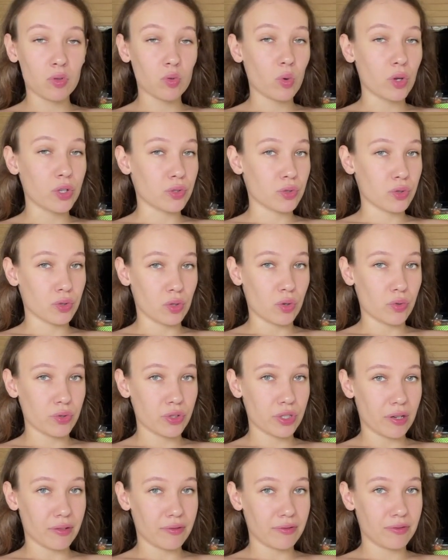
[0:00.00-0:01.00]
want to know
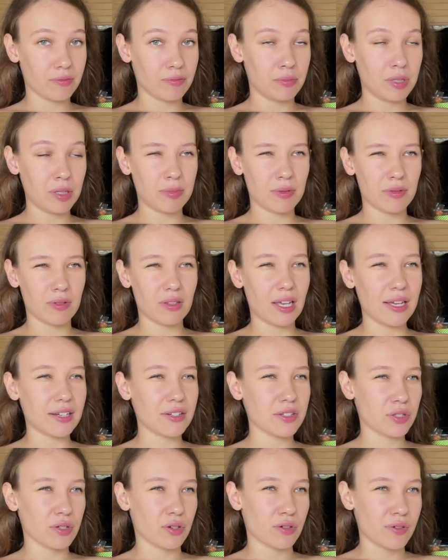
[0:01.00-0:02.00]
stuff. People
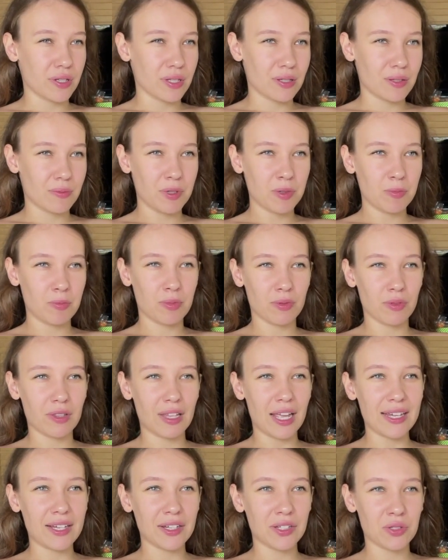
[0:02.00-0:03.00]
like stories. People
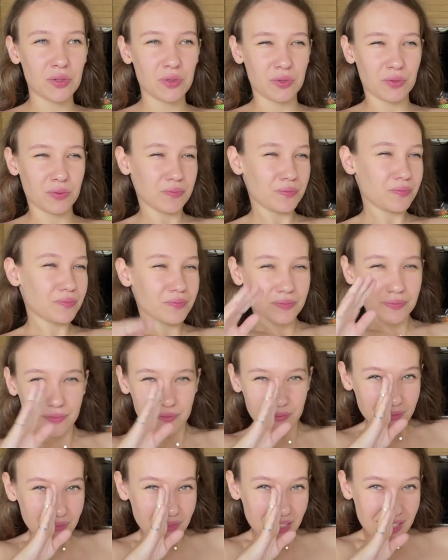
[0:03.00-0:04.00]
like to
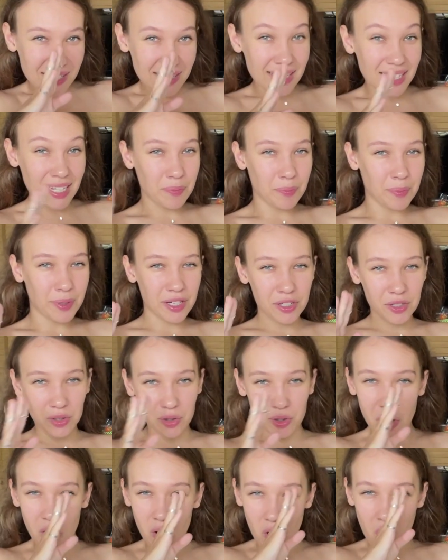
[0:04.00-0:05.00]
sneak peek,
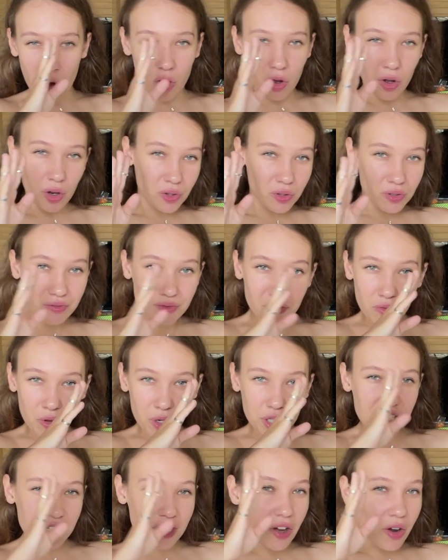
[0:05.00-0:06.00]
you know, on
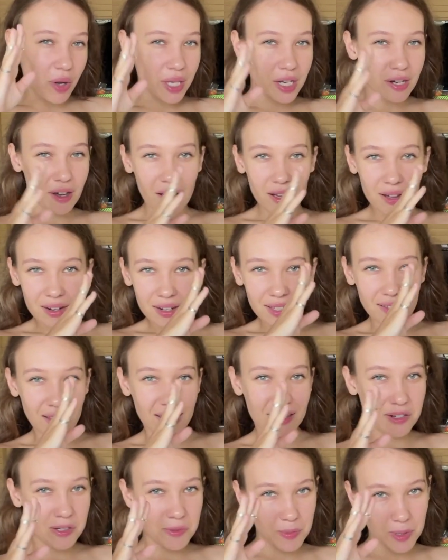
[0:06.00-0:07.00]
what is going on in
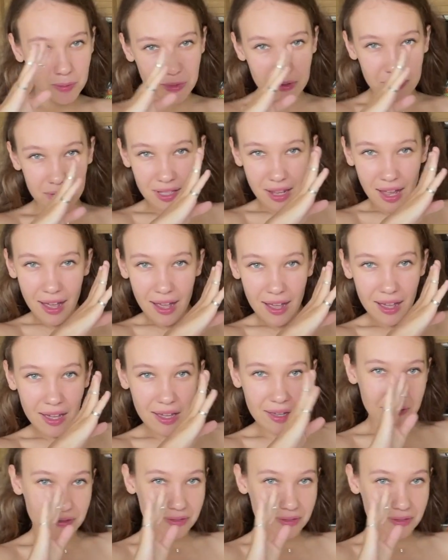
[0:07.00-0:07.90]
other people's life.